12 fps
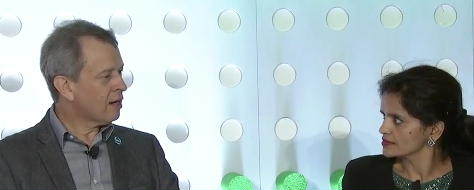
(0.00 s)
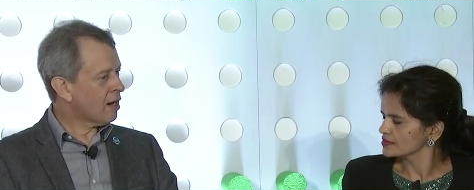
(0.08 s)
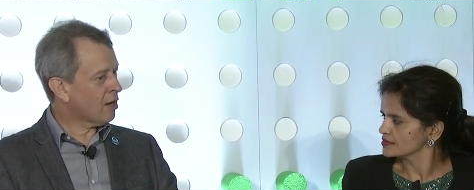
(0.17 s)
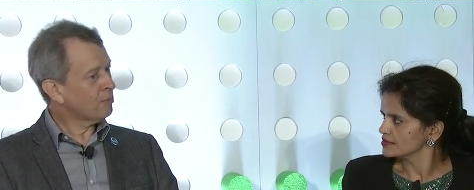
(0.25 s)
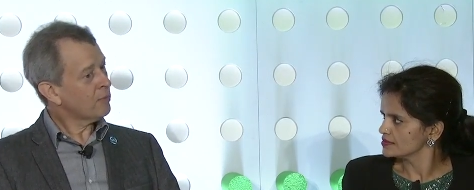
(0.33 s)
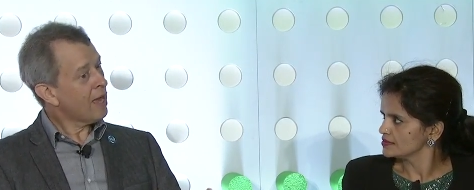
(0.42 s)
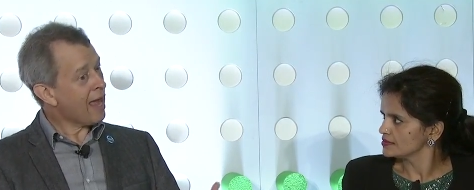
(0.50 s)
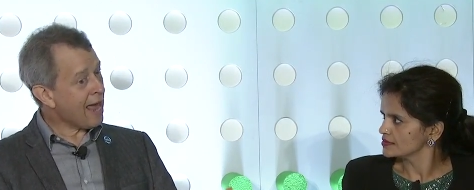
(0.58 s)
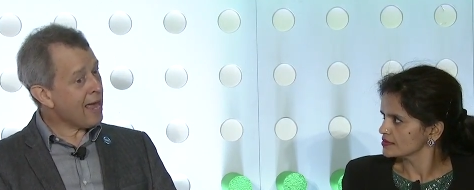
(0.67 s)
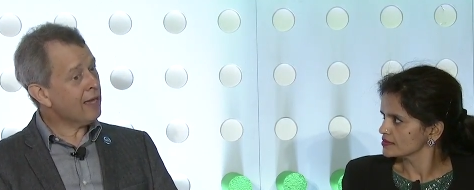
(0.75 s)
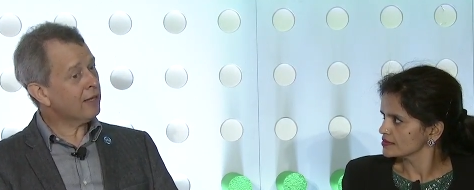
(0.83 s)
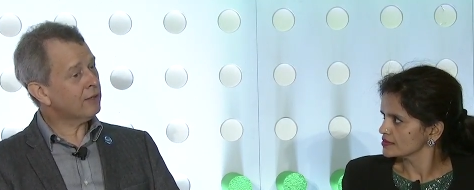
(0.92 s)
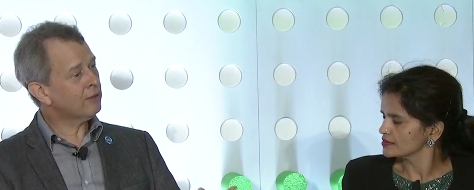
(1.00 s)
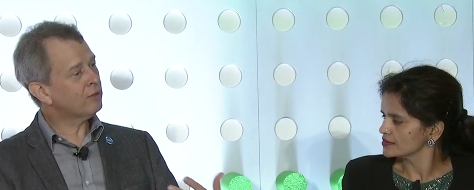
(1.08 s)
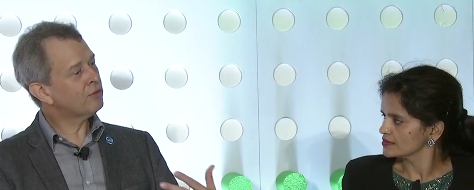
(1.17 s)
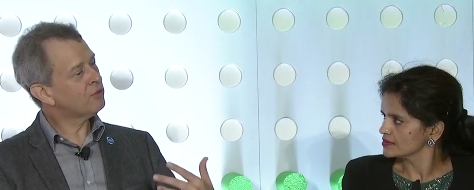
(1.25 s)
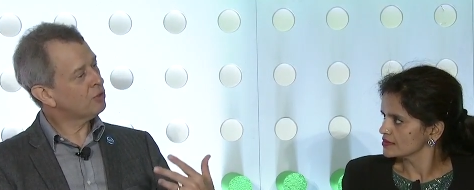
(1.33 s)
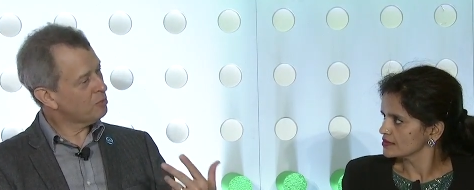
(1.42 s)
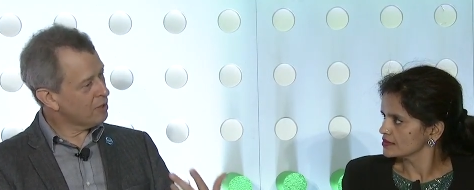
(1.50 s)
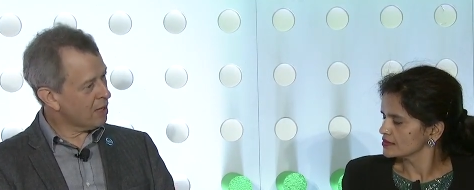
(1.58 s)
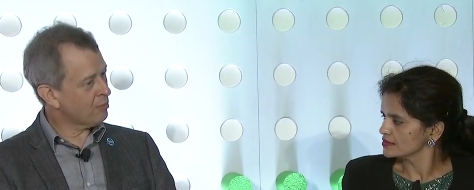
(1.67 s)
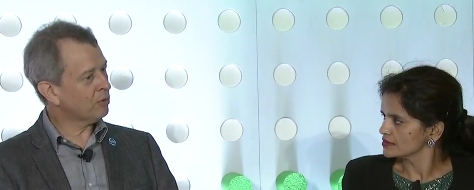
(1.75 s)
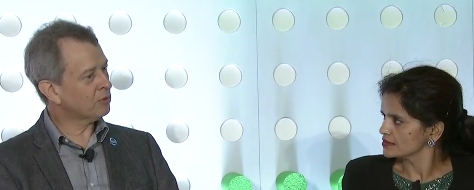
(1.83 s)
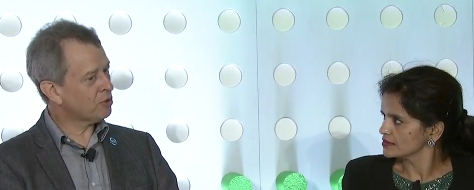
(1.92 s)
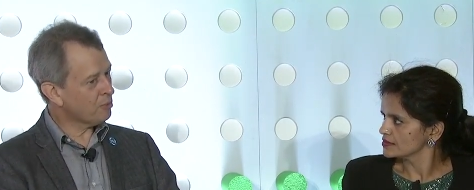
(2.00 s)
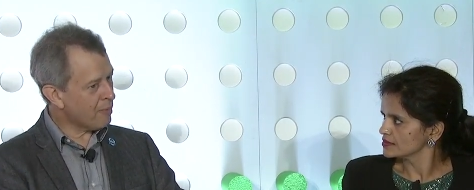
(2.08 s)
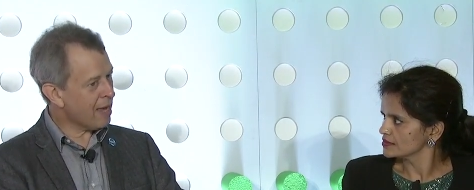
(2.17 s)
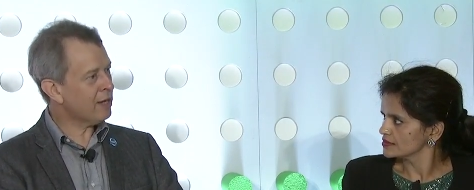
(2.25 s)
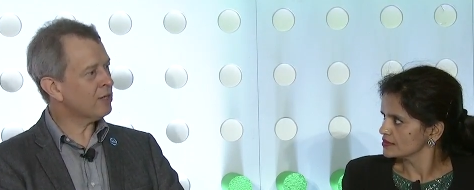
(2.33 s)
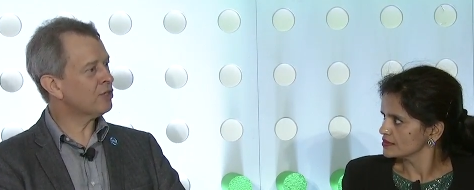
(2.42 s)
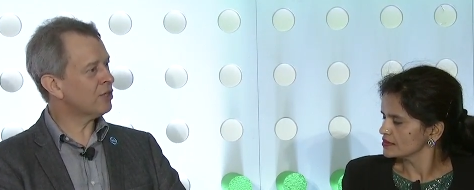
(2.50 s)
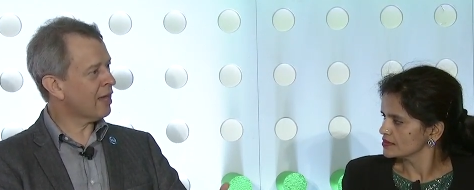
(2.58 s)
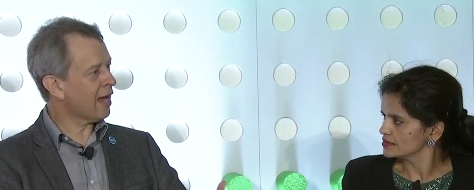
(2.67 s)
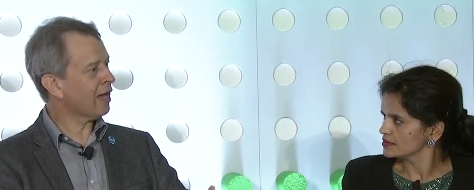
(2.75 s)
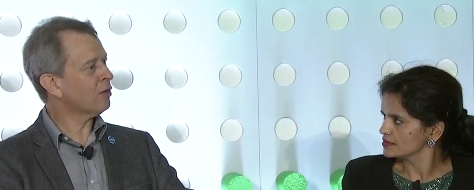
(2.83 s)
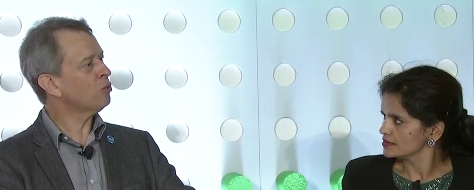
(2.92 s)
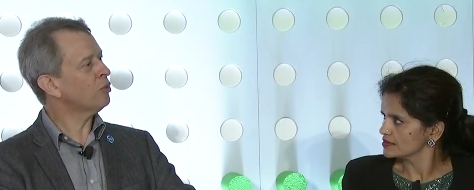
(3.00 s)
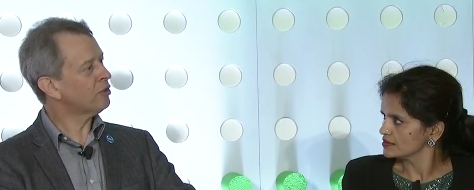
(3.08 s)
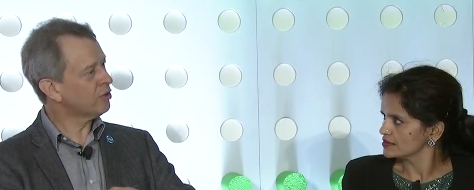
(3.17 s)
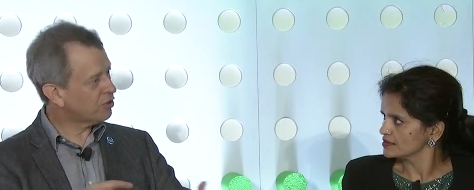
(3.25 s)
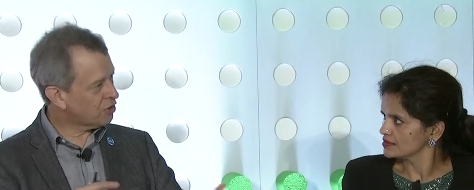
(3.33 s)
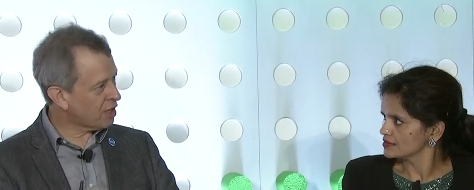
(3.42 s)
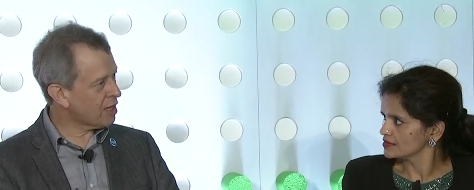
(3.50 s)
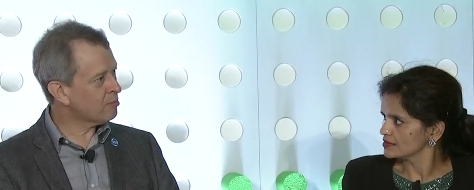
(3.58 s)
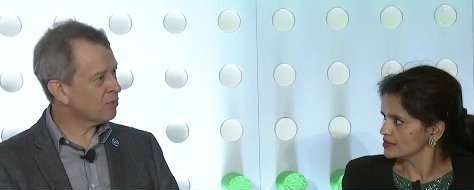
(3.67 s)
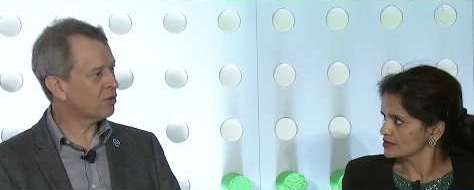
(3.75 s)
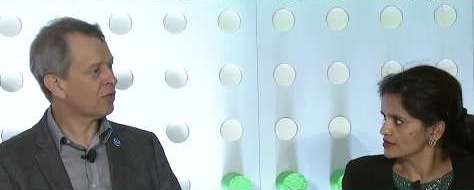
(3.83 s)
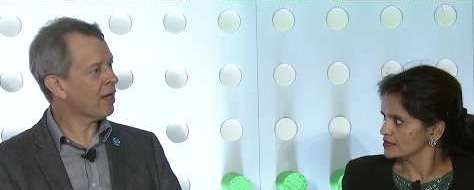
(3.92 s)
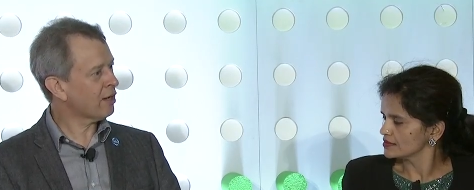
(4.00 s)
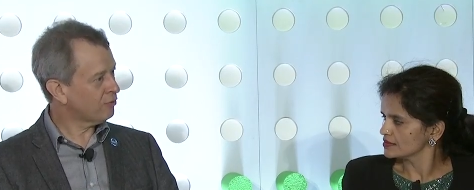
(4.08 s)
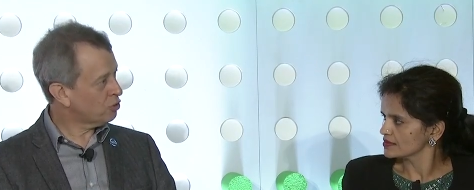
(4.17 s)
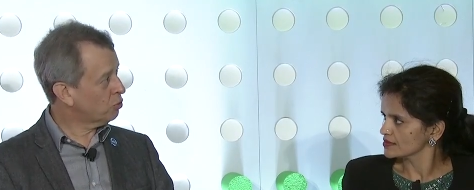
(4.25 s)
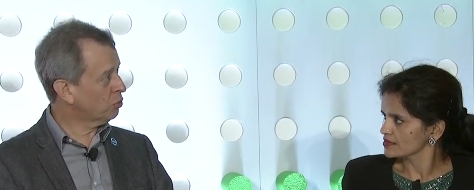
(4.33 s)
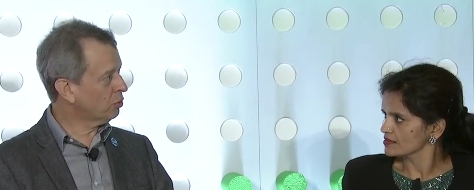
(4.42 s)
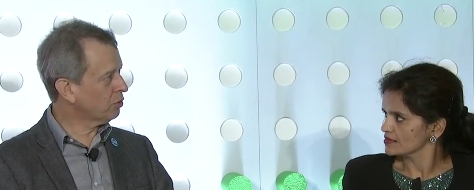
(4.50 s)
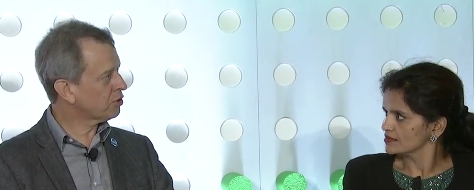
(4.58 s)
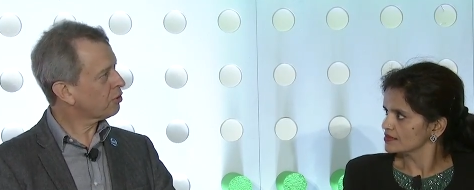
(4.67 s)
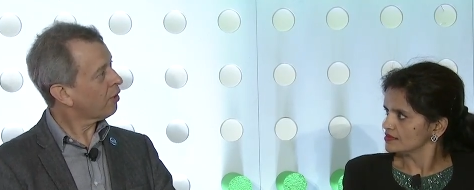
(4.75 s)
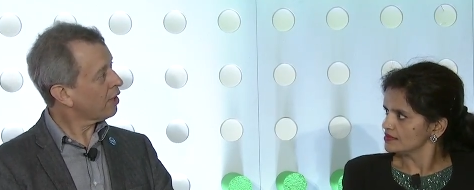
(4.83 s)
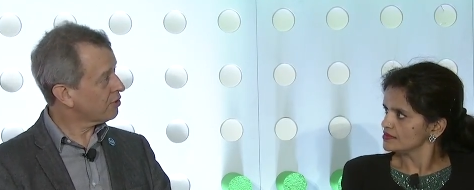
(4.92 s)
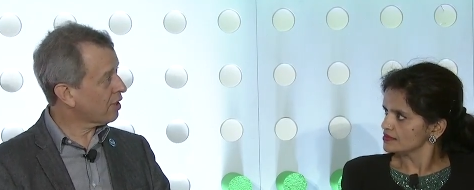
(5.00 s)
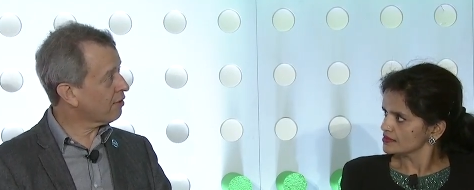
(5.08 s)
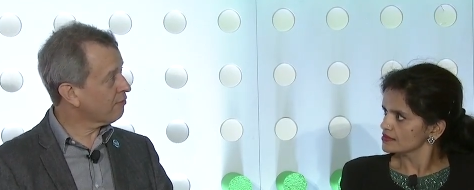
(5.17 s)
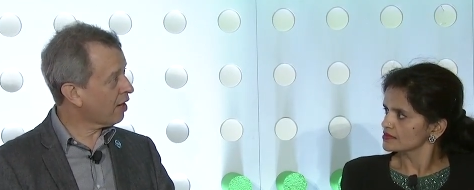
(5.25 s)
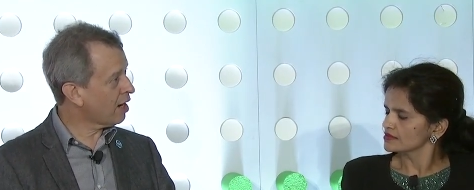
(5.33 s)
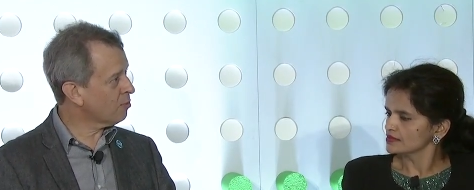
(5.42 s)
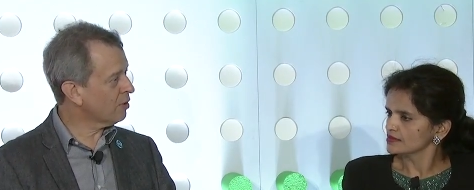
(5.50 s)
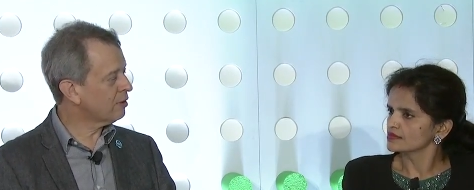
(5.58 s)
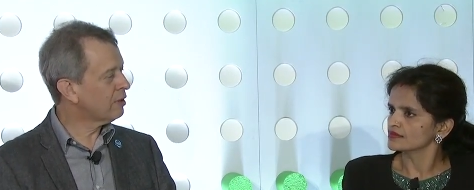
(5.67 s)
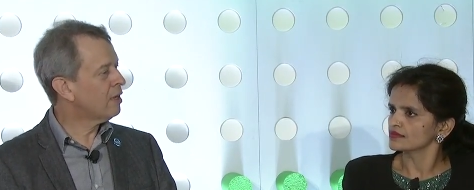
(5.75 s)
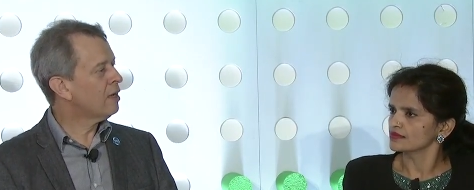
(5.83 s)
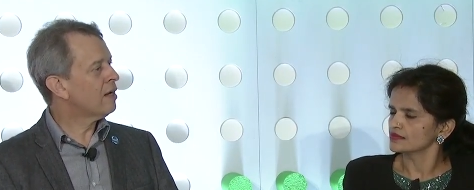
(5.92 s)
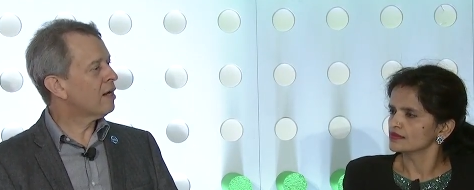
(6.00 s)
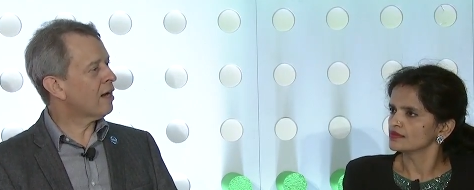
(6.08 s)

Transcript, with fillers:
Speaker 1: Um, and to be able to manage that with the same set of tools across that environment. Mm-hmm.